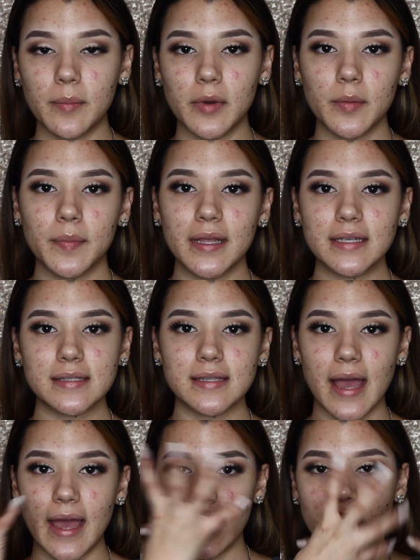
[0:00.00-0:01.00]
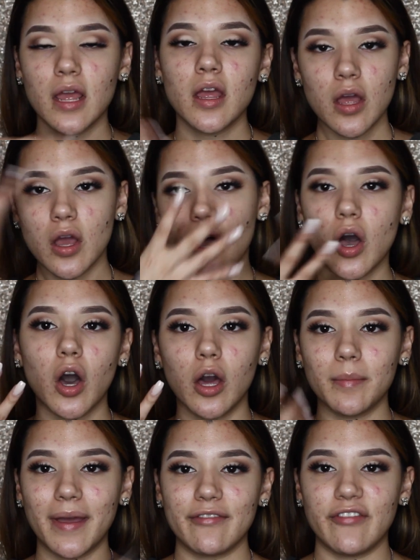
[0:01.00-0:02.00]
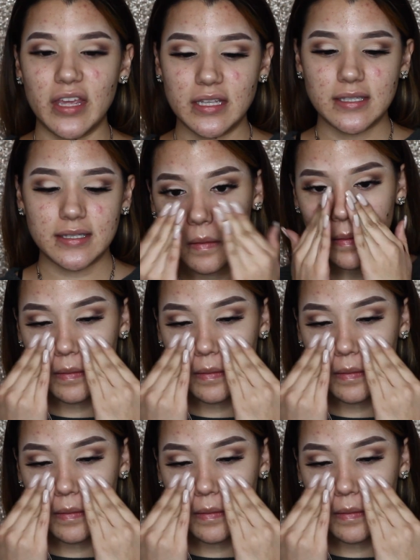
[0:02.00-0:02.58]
I'm going to place that on my face.